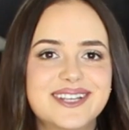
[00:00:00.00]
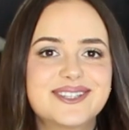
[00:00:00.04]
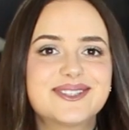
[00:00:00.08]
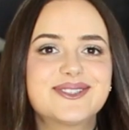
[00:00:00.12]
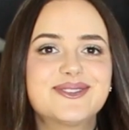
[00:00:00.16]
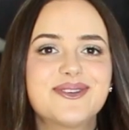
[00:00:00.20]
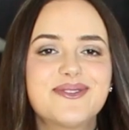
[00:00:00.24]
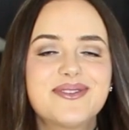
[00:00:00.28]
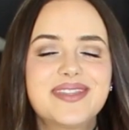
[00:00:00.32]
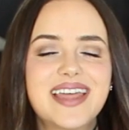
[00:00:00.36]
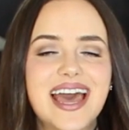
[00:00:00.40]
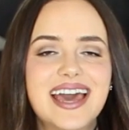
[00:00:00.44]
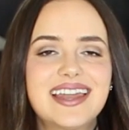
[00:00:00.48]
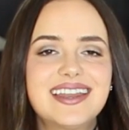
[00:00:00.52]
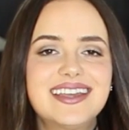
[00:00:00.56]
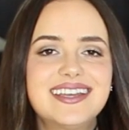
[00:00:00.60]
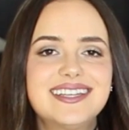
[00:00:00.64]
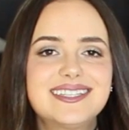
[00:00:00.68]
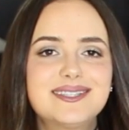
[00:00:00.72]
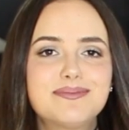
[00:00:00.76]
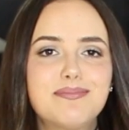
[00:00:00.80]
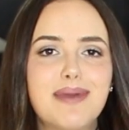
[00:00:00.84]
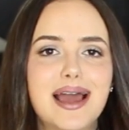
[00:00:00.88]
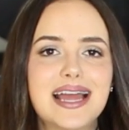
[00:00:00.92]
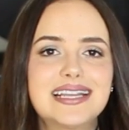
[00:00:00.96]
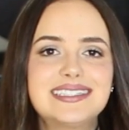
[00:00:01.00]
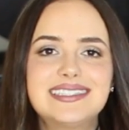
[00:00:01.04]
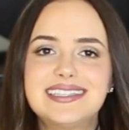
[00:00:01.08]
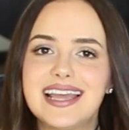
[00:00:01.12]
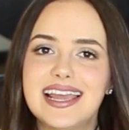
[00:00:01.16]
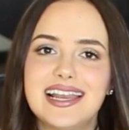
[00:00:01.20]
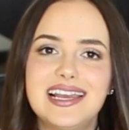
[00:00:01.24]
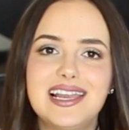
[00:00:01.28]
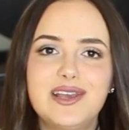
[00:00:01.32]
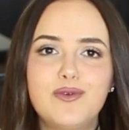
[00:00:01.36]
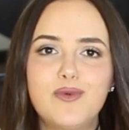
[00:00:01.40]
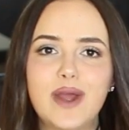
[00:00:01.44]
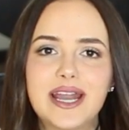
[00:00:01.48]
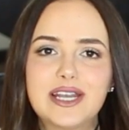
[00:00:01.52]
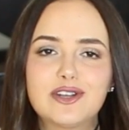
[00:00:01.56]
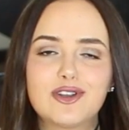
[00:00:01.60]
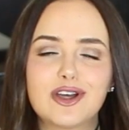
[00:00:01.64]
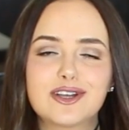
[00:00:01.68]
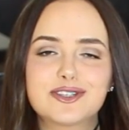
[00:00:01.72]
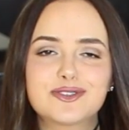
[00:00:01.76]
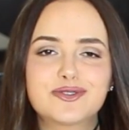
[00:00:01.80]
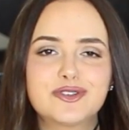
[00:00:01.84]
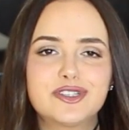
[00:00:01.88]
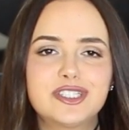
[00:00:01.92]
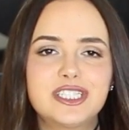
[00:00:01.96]
So that is my daily weight
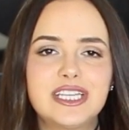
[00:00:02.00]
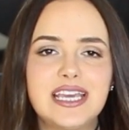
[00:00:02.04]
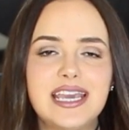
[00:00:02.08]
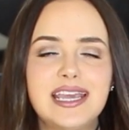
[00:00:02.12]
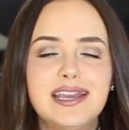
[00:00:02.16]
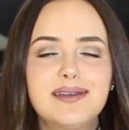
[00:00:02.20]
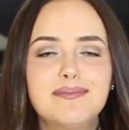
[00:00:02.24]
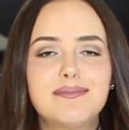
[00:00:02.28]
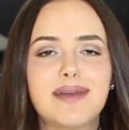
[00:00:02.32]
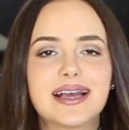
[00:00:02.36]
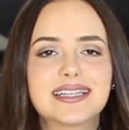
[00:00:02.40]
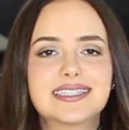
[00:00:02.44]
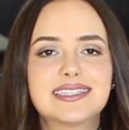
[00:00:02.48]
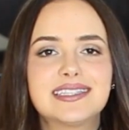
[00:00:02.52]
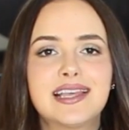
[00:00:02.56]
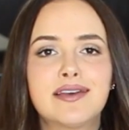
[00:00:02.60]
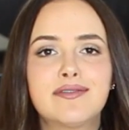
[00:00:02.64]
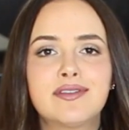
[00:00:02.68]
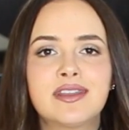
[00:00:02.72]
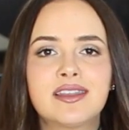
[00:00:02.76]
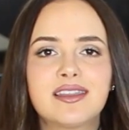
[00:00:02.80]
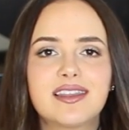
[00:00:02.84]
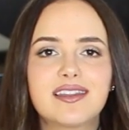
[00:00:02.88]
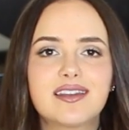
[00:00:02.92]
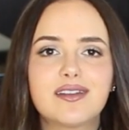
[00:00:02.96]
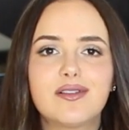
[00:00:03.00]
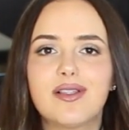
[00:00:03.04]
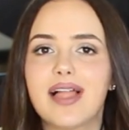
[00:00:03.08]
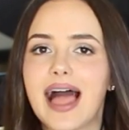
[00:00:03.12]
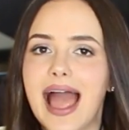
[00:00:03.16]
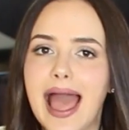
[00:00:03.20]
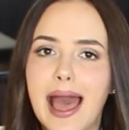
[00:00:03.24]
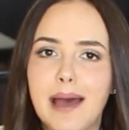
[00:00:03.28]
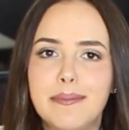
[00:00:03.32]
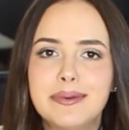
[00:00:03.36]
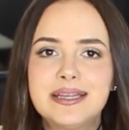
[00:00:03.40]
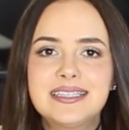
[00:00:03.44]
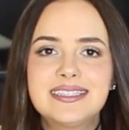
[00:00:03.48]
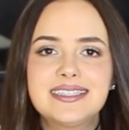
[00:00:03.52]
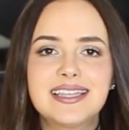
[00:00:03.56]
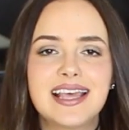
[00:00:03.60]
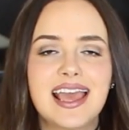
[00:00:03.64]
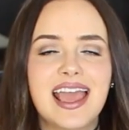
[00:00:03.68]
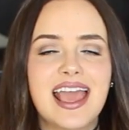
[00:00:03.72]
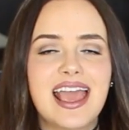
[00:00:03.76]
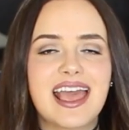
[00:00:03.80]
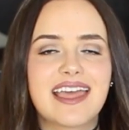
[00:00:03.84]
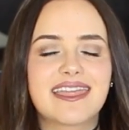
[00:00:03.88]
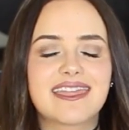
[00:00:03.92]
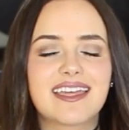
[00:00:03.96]
loss routine, my 7 little habits
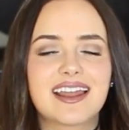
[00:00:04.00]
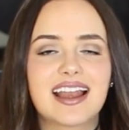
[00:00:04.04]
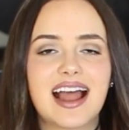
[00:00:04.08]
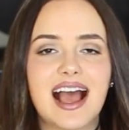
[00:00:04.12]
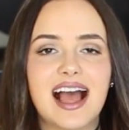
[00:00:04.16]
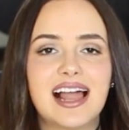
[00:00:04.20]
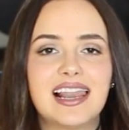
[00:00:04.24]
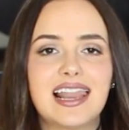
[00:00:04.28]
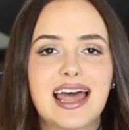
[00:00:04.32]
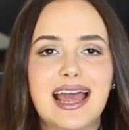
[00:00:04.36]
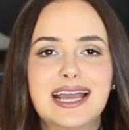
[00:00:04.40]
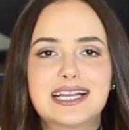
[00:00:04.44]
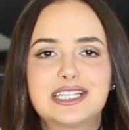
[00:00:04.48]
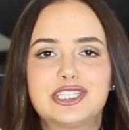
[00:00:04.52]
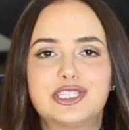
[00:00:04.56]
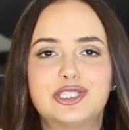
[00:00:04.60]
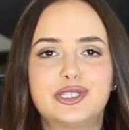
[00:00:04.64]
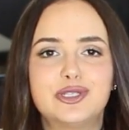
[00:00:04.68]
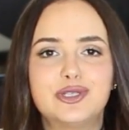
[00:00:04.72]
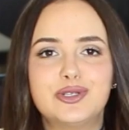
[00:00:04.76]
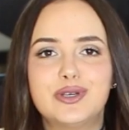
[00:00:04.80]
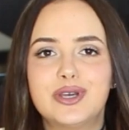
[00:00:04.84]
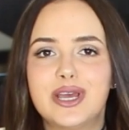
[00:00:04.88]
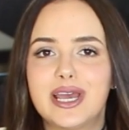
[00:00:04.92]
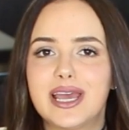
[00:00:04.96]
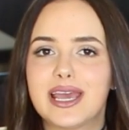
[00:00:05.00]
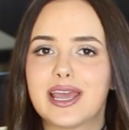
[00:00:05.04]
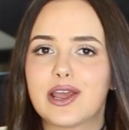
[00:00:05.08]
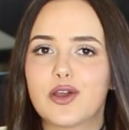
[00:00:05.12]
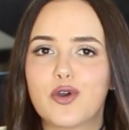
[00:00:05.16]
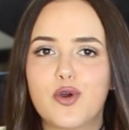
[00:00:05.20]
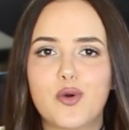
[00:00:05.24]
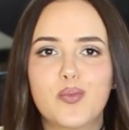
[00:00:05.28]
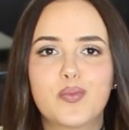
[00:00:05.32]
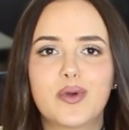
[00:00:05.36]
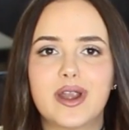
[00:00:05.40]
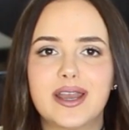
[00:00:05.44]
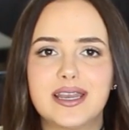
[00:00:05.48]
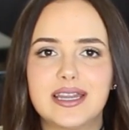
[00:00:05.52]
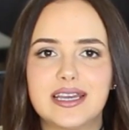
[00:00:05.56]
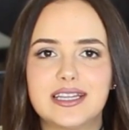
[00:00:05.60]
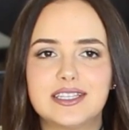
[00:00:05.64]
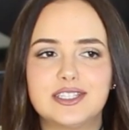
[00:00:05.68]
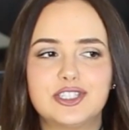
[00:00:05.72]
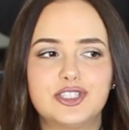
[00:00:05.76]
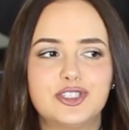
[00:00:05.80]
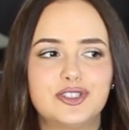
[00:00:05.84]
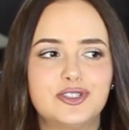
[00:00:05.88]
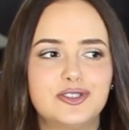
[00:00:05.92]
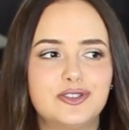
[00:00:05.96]
that I like to incorporate
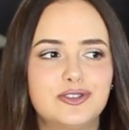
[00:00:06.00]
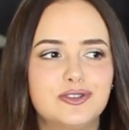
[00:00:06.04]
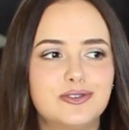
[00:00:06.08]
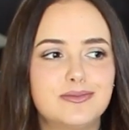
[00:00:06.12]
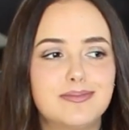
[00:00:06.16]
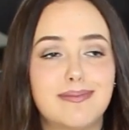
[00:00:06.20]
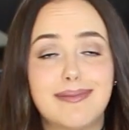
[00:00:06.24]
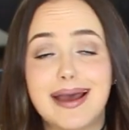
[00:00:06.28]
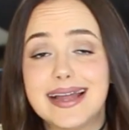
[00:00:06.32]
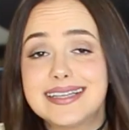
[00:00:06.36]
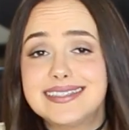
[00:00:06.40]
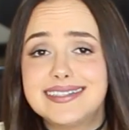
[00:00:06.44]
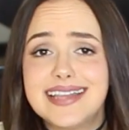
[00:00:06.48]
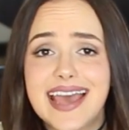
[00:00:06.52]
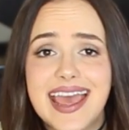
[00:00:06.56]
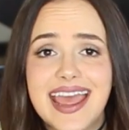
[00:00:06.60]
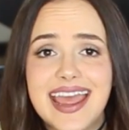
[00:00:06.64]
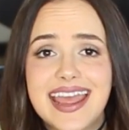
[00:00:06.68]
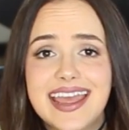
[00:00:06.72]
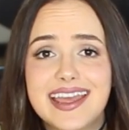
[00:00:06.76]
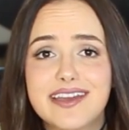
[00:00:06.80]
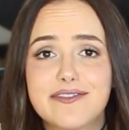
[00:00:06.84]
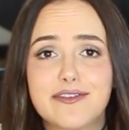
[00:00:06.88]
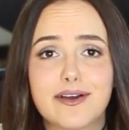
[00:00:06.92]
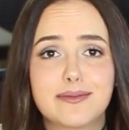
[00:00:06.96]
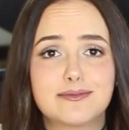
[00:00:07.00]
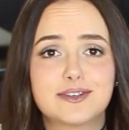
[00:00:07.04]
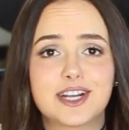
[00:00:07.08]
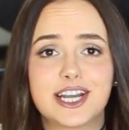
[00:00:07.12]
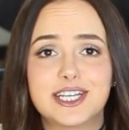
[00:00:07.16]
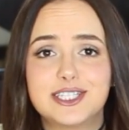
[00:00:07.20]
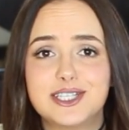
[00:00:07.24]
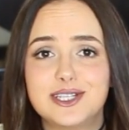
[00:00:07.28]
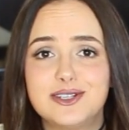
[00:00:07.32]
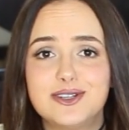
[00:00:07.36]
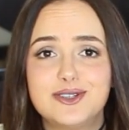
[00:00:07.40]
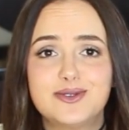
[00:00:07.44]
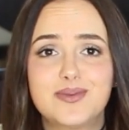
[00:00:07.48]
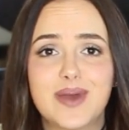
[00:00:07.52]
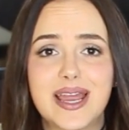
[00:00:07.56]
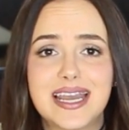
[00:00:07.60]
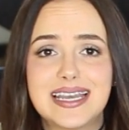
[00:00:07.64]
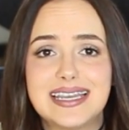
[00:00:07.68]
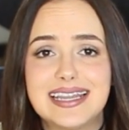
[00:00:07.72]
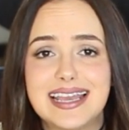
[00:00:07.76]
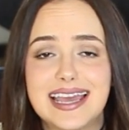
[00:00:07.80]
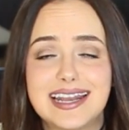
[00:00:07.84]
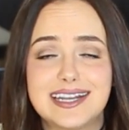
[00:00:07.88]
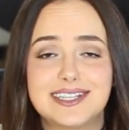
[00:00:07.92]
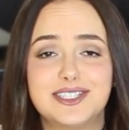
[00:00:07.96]
into my day if I'm trying to lose
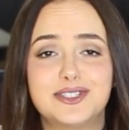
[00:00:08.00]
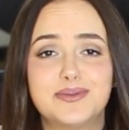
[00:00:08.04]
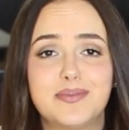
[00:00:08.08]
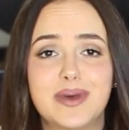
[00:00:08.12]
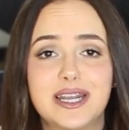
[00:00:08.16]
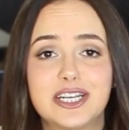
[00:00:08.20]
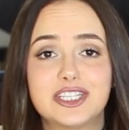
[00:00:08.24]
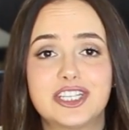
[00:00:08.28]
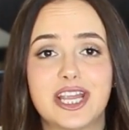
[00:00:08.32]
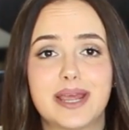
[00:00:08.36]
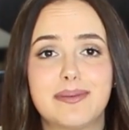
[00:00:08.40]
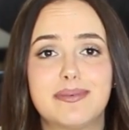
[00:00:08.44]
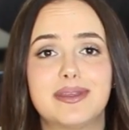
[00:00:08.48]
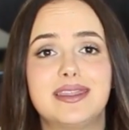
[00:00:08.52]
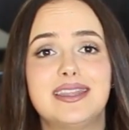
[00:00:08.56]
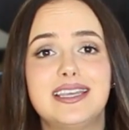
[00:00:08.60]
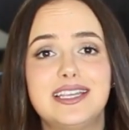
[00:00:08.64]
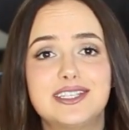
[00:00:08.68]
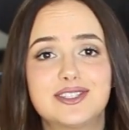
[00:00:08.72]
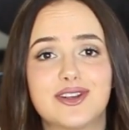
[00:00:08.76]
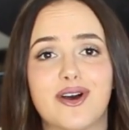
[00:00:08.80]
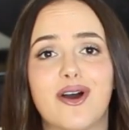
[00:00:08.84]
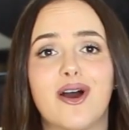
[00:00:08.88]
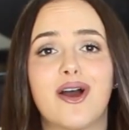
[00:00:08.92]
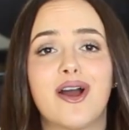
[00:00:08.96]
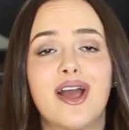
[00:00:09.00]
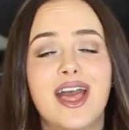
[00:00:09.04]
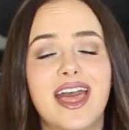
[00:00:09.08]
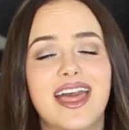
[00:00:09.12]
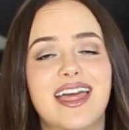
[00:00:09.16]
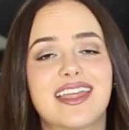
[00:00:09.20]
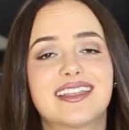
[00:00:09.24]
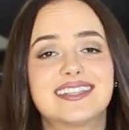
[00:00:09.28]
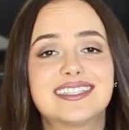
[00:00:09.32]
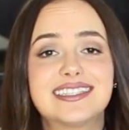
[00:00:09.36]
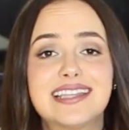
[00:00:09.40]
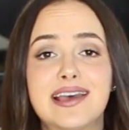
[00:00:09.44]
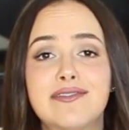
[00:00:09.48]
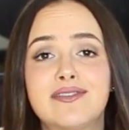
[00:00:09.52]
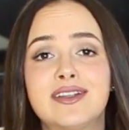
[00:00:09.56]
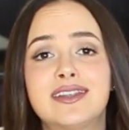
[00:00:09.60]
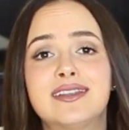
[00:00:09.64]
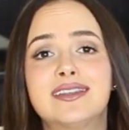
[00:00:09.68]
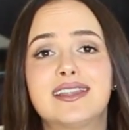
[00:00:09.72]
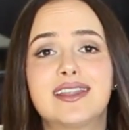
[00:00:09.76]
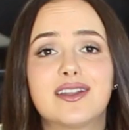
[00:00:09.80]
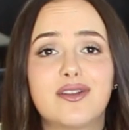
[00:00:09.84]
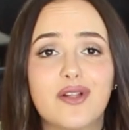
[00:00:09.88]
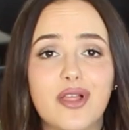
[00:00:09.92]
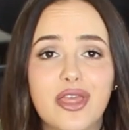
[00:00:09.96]
weight and get into better shape. And these are
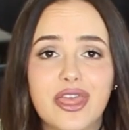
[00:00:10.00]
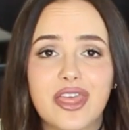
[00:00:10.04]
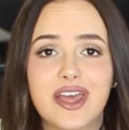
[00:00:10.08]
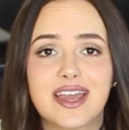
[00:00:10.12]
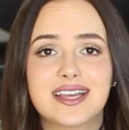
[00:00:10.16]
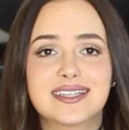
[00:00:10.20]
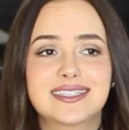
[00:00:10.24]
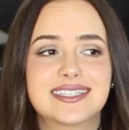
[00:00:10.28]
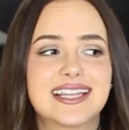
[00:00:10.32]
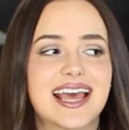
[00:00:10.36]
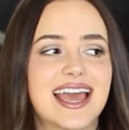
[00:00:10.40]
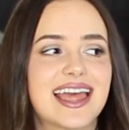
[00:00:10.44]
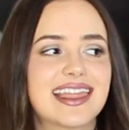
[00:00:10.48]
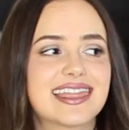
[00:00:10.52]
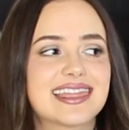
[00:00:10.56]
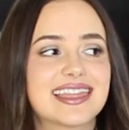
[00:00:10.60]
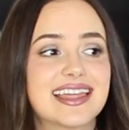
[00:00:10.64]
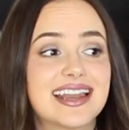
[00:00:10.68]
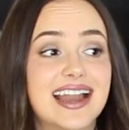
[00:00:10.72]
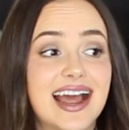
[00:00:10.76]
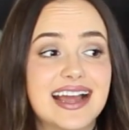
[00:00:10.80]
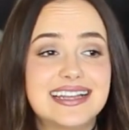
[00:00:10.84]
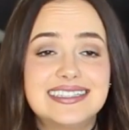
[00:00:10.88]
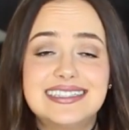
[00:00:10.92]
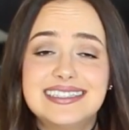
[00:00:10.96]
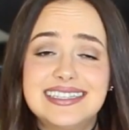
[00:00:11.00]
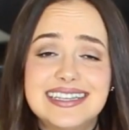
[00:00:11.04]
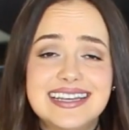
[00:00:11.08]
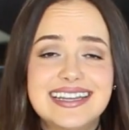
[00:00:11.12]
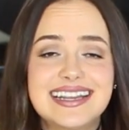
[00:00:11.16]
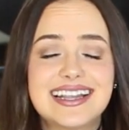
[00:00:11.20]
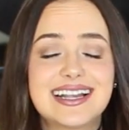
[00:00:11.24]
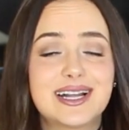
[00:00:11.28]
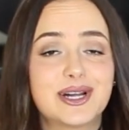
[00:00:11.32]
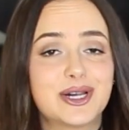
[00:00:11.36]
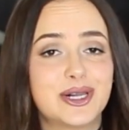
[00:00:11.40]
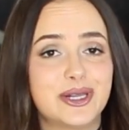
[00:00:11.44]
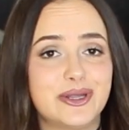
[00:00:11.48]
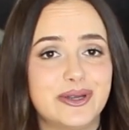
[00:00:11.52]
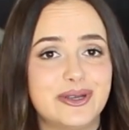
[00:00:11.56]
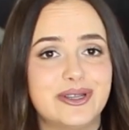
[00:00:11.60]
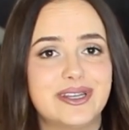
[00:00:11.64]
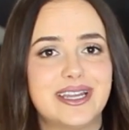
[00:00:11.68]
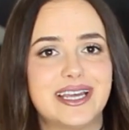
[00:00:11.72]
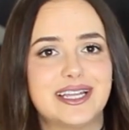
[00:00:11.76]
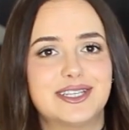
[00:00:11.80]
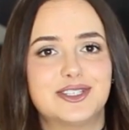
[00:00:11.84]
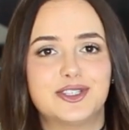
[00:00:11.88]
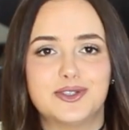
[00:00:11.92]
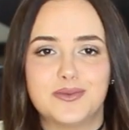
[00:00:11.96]
7 little things that I did
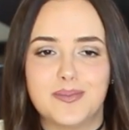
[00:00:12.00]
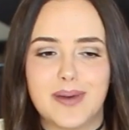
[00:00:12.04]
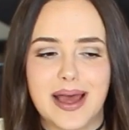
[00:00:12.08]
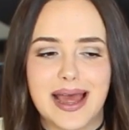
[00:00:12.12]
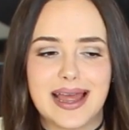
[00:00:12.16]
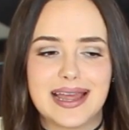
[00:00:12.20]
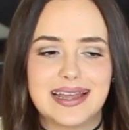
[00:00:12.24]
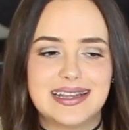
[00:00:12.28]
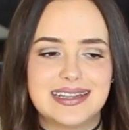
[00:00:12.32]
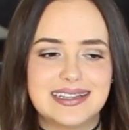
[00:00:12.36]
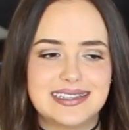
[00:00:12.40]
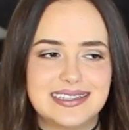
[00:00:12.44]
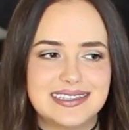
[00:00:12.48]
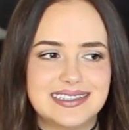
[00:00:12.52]
include into my